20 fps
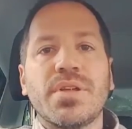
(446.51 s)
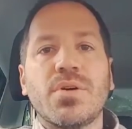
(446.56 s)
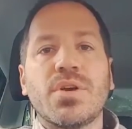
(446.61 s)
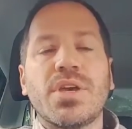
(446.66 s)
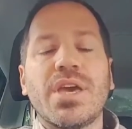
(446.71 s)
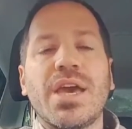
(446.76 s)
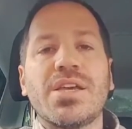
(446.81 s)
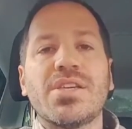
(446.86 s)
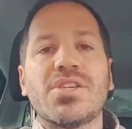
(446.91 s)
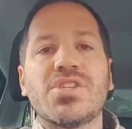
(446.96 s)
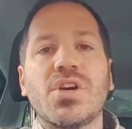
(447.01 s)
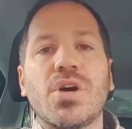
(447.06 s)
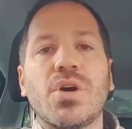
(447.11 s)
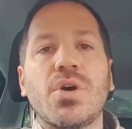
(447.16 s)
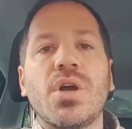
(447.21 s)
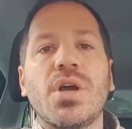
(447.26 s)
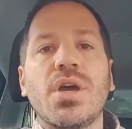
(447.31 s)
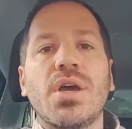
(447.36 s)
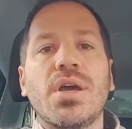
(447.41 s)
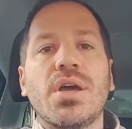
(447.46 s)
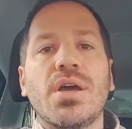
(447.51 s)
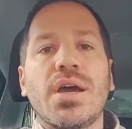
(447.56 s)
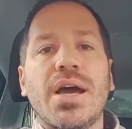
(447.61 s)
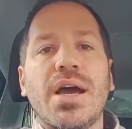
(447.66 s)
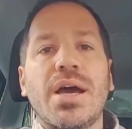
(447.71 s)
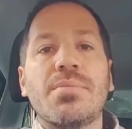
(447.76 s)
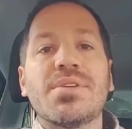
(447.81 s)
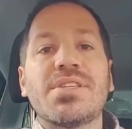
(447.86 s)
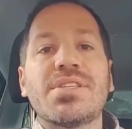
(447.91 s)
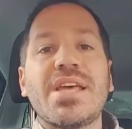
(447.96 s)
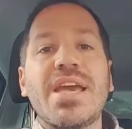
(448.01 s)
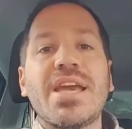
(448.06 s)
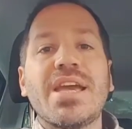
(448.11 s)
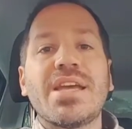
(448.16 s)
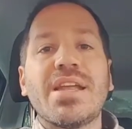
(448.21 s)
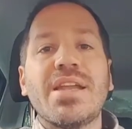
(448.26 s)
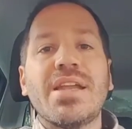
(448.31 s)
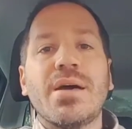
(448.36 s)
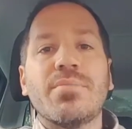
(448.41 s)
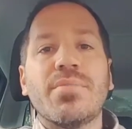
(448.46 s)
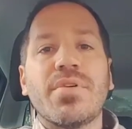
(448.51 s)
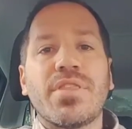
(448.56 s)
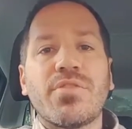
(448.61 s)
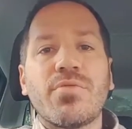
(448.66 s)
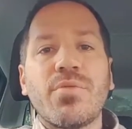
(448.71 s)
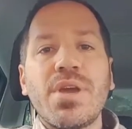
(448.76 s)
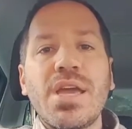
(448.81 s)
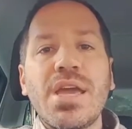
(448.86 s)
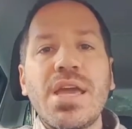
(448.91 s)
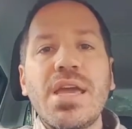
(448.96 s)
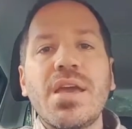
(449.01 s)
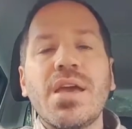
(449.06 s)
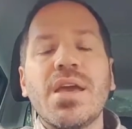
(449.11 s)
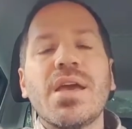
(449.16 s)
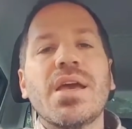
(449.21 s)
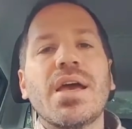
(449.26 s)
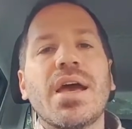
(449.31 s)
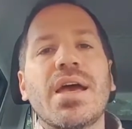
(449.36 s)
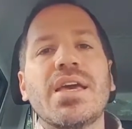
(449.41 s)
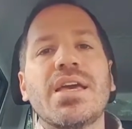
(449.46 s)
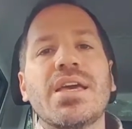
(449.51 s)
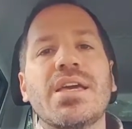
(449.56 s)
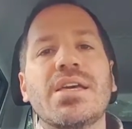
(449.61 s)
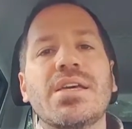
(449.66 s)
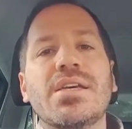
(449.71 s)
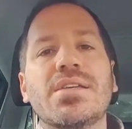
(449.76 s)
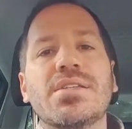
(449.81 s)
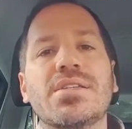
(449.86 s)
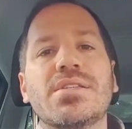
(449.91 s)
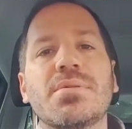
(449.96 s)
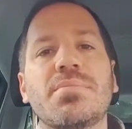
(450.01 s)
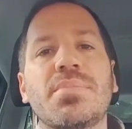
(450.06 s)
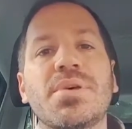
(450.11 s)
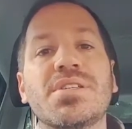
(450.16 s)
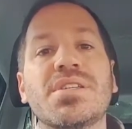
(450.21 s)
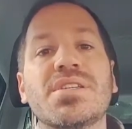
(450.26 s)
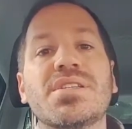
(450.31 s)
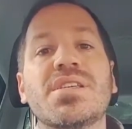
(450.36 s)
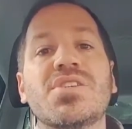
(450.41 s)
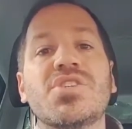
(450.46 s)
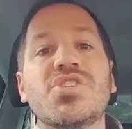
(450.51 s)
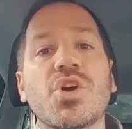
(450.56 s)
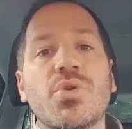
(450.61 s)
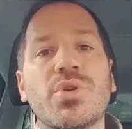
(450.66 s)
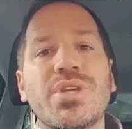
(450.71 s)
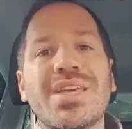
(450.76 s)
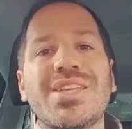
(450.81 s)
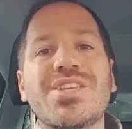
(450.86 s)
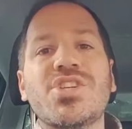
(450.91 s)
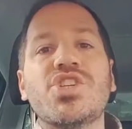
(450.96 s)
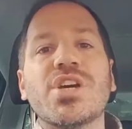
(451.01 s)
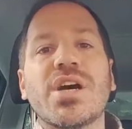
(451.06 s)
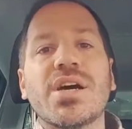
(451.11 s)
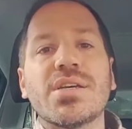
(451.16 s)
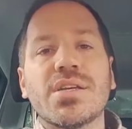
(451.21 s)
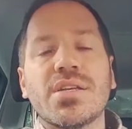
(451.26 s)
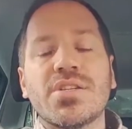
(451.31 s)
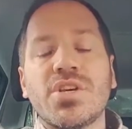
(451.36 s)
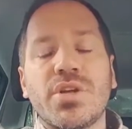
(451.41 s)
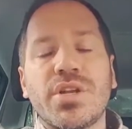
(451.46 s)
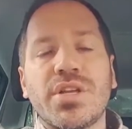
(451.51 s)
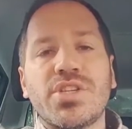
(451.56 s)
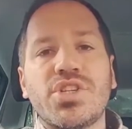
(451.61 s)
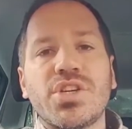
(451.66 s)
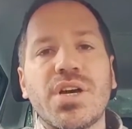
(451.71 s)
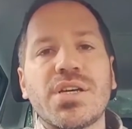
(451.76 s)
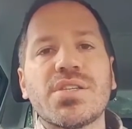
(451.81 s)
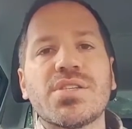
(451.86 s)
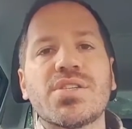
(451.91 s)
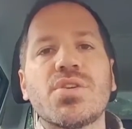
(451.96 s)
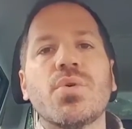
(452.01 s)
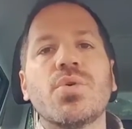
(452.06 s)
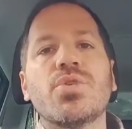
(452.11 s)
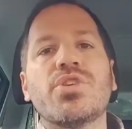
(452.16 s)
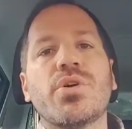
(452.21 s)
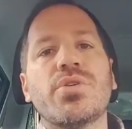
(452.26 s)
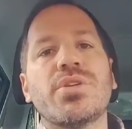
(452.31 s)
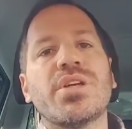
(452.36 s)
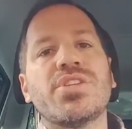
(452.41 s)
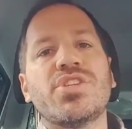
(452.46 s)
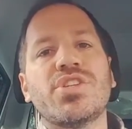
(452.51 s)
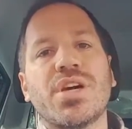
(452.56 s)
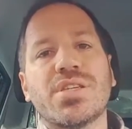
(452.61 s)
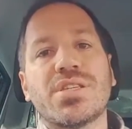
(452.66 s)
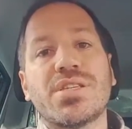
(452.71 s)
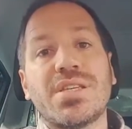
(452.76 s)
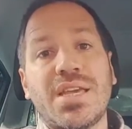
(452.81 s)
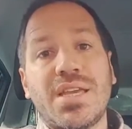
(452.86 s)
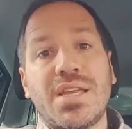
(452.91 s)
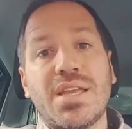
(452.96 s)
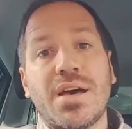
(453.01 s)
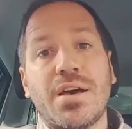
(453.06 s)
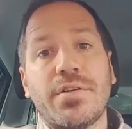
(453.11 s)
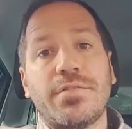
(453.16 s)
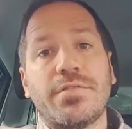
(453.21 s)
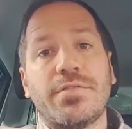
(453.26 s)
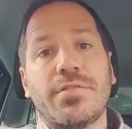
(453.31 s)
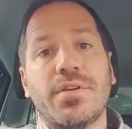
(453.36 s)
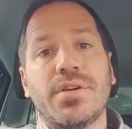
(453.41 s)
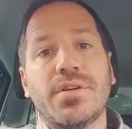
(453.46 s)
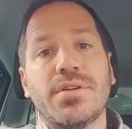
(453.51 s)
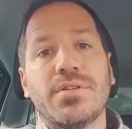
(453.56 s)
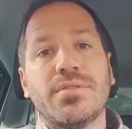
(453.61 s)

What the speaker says: Okay, so mistake number 3 is businesses don't adjust or don't adjust enough.